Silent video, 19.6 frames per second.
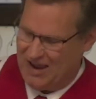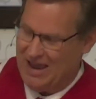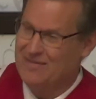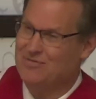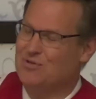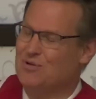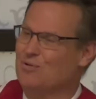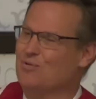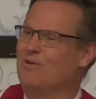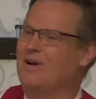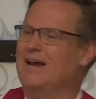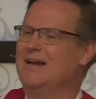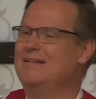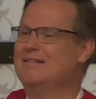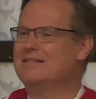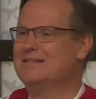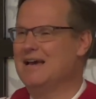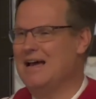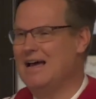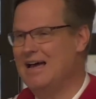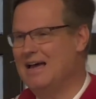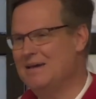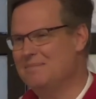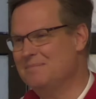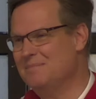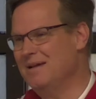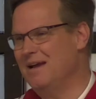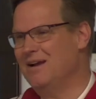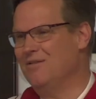at the right
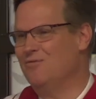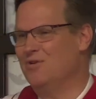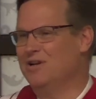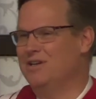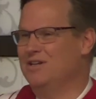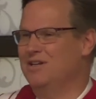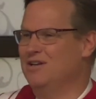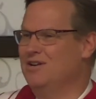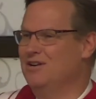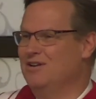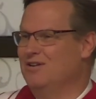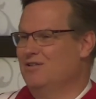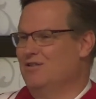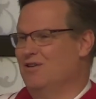time every year,